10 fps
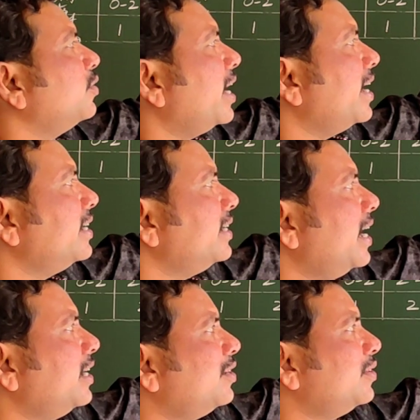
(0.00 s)
to 8,
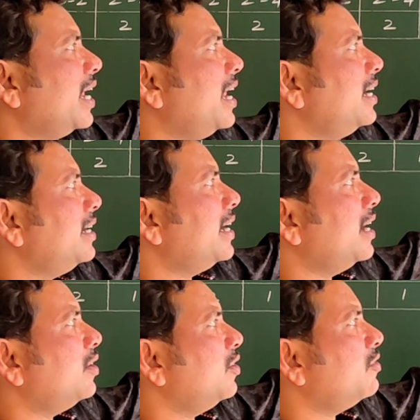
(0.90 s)
8 to 10,
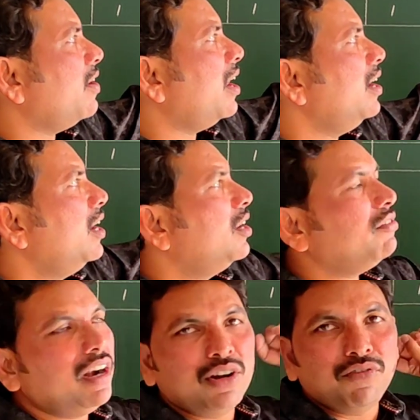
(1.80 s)
10 to 12,
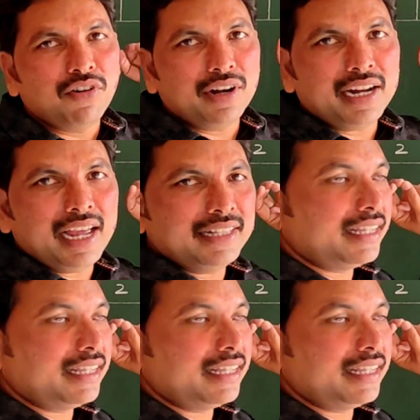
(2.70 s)
12 to 14 has